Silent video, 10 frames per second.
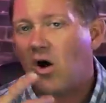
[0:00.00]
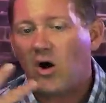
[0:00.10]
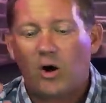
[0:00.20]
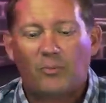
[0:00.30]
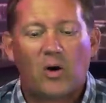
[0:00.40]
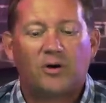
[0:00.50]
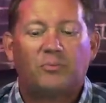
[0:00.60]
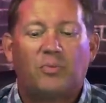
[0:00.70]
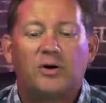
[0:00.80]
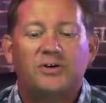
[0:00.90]
all
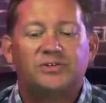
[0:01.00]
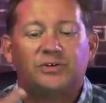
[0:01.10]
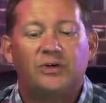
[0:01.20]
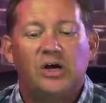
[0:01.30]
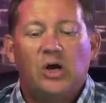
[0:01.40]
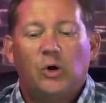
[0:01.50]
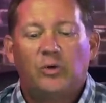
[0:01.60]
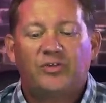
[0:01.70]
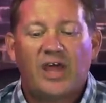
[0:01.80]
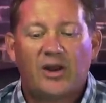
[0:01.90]
part and parcel
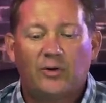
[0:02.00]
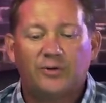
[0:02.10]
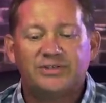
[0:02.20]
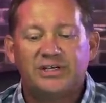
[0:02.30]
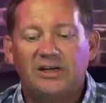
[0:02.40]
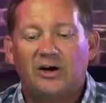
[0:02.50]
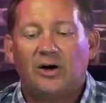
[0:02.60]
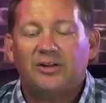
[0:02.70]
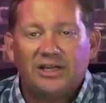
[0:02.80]
with that whole deal.